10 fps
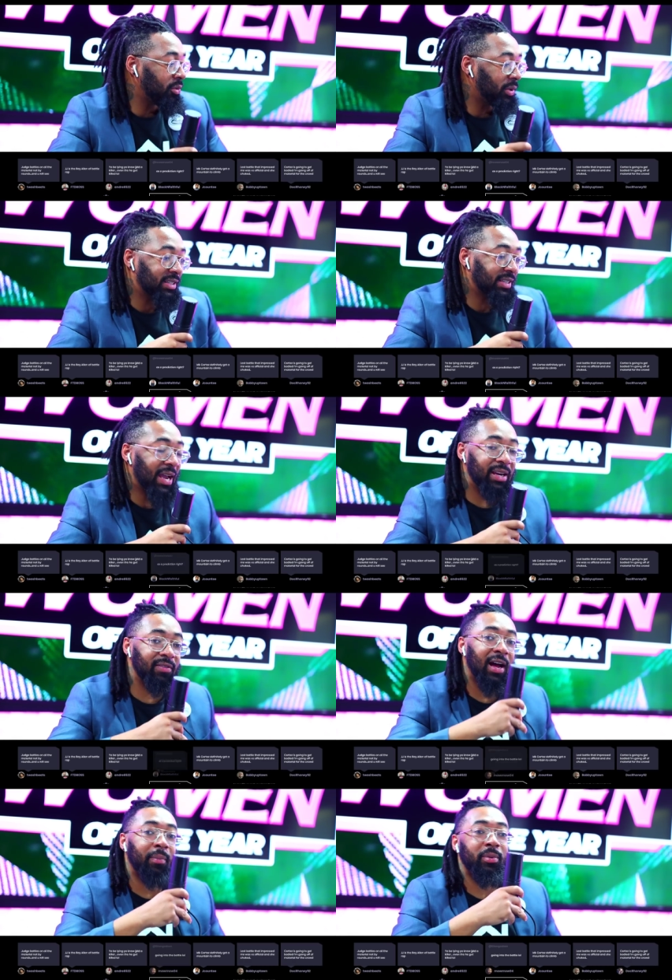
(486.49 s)
when it's
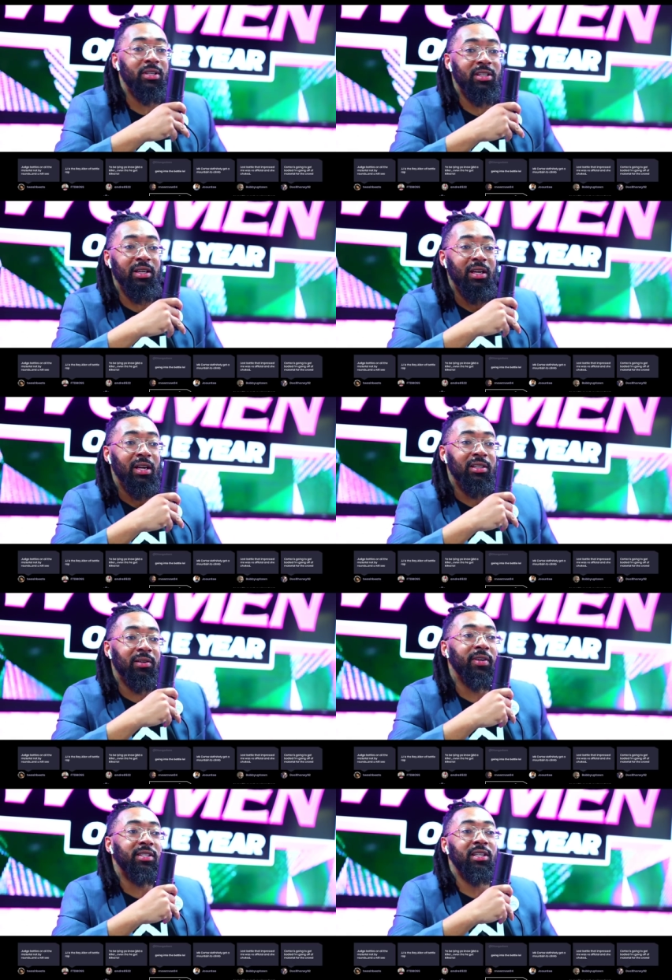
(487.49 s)
85% to
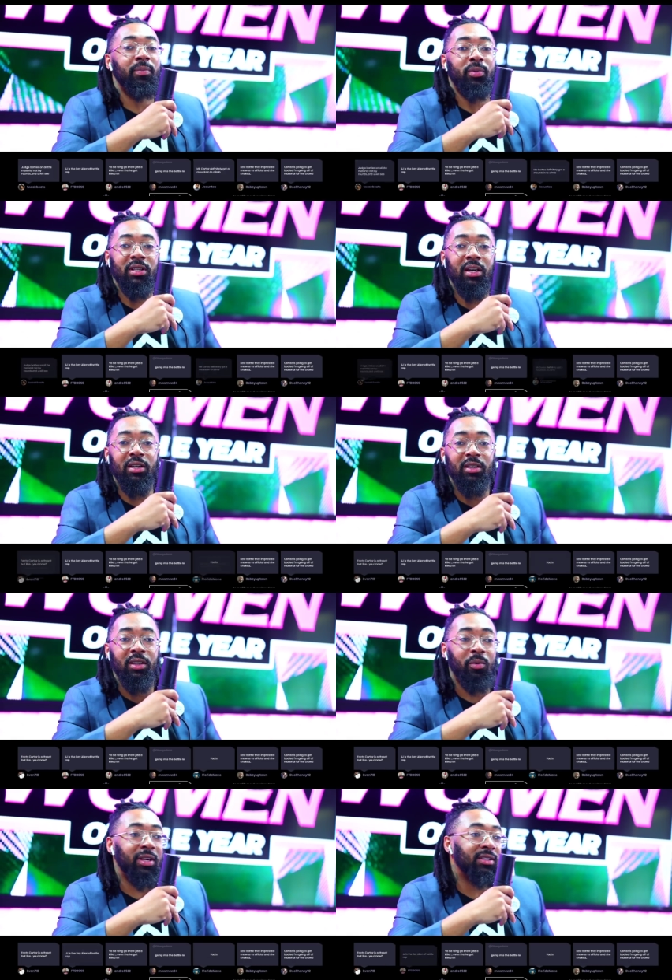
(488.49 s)
15%,
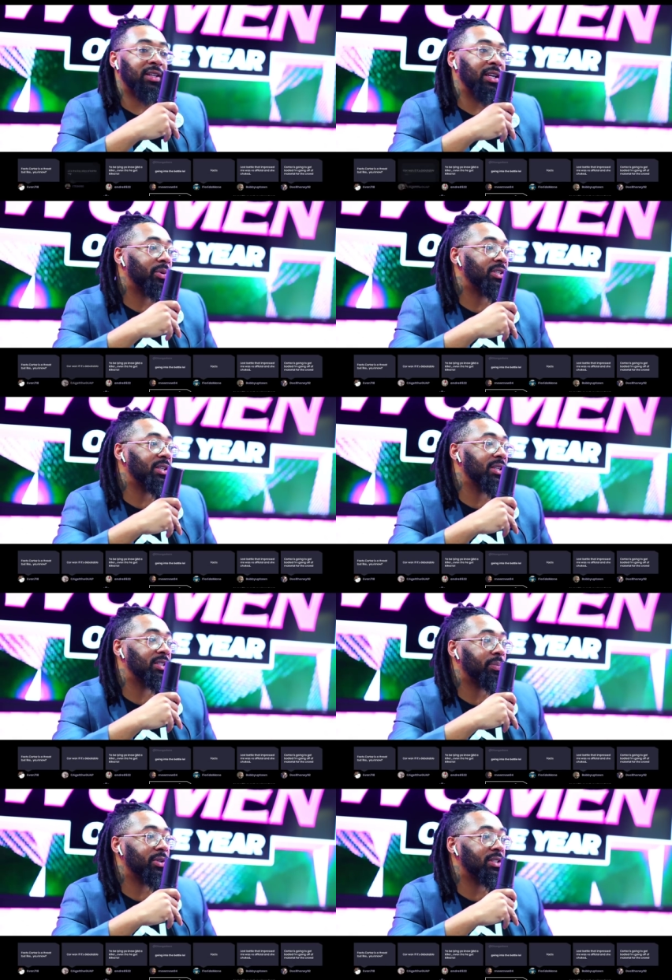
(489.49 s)
when it's 90% to
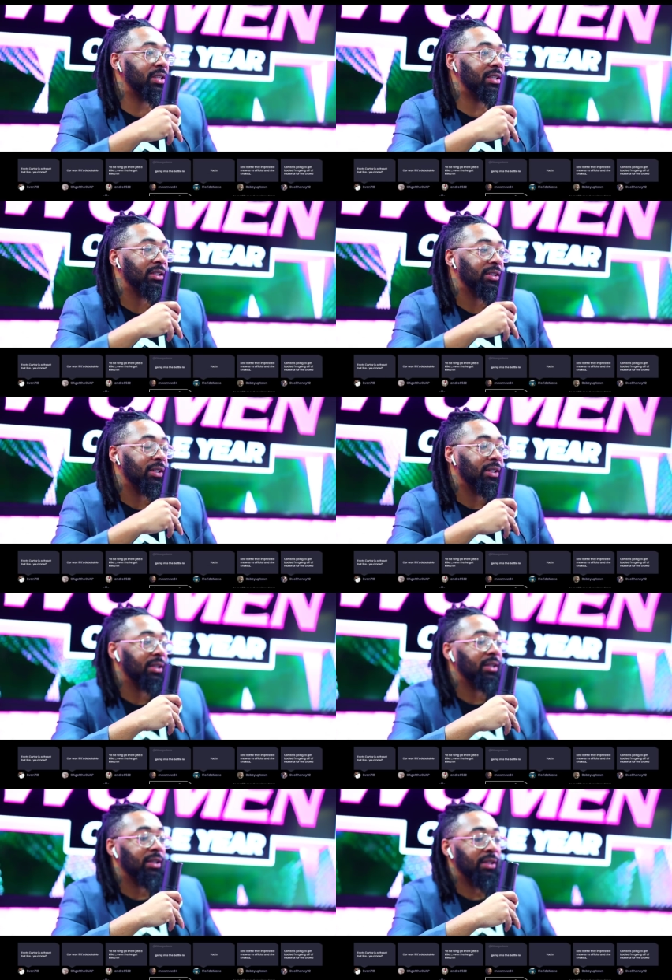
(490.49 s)
10%,
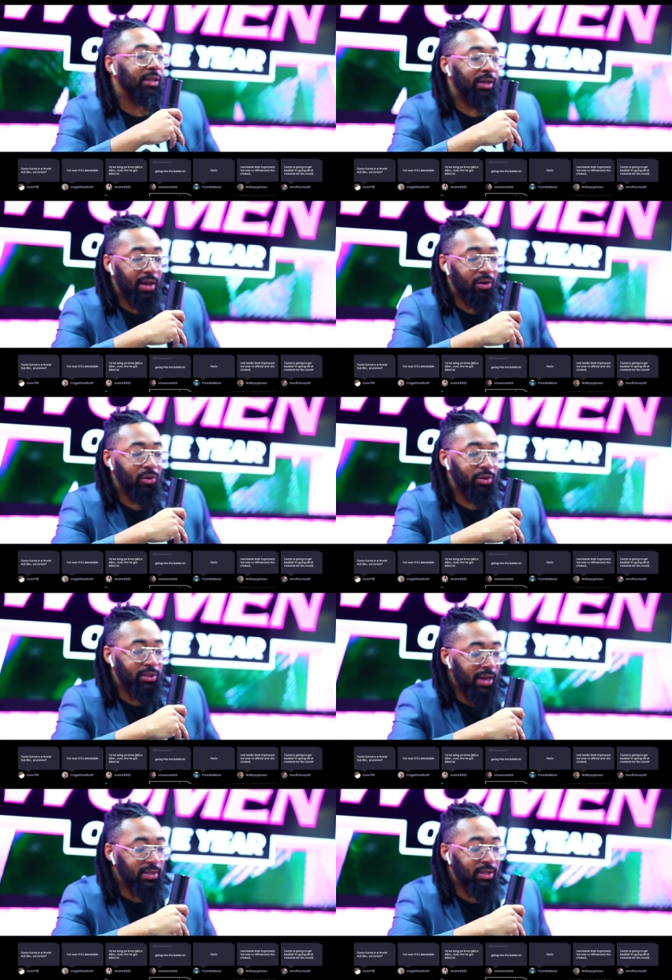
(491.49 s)
let
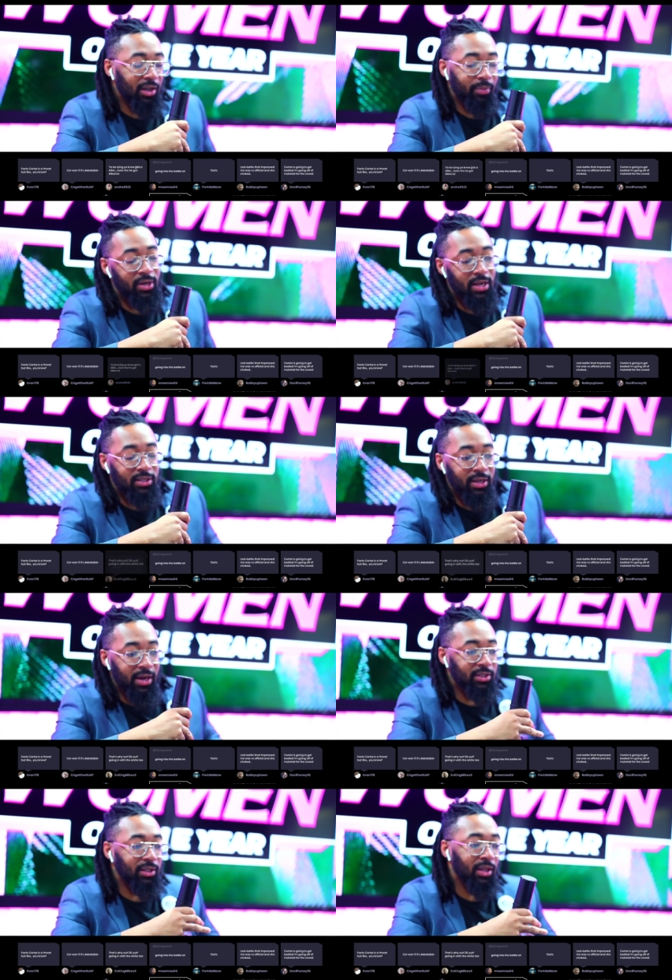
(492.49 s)
Cortez get up on that
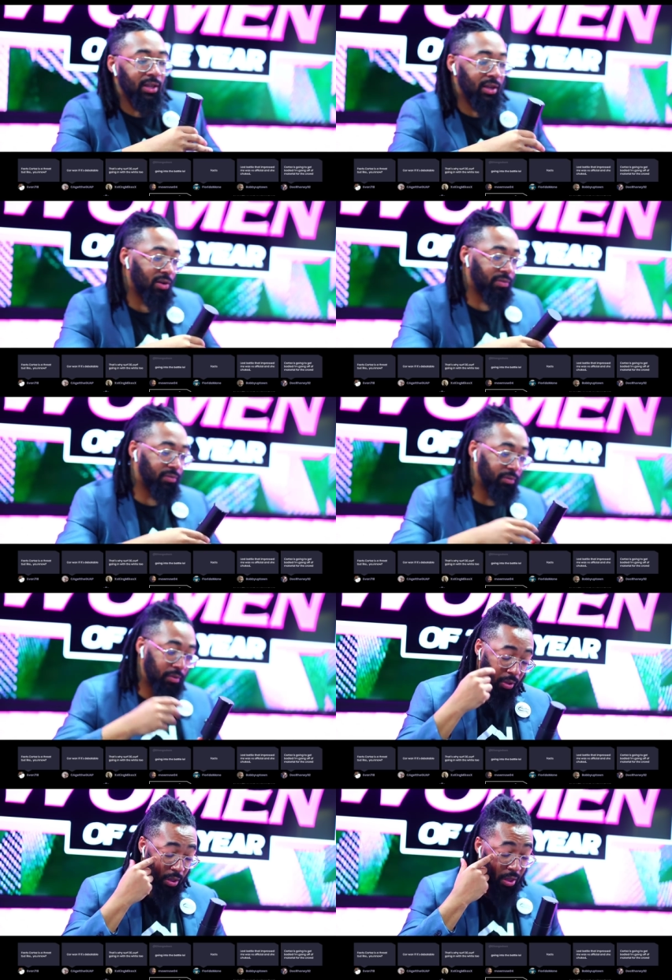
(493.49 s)
stage and, and get off.
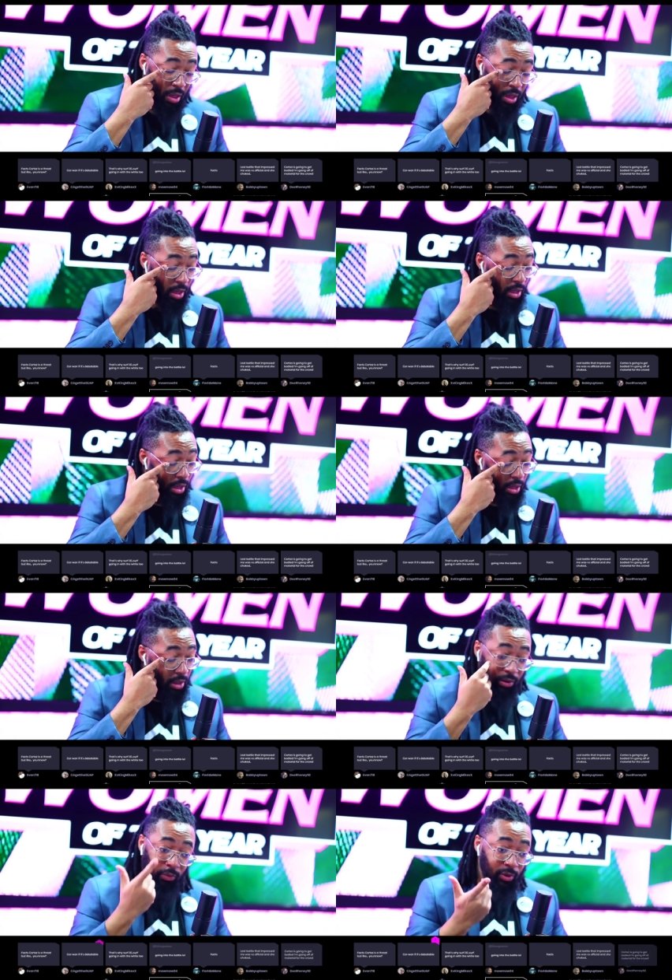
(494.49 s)

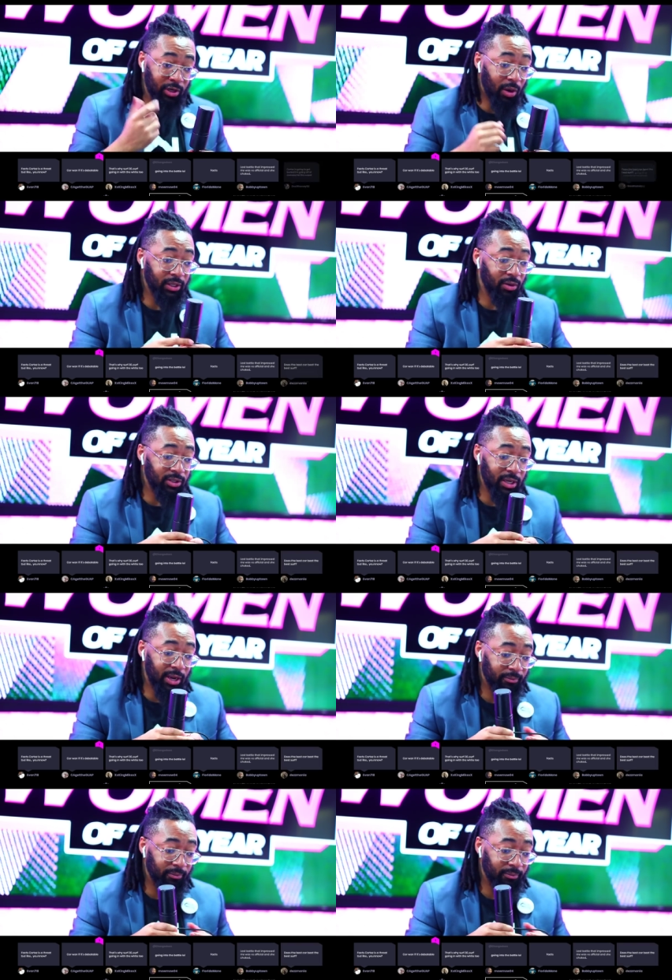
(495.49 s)
We know what they're going to say.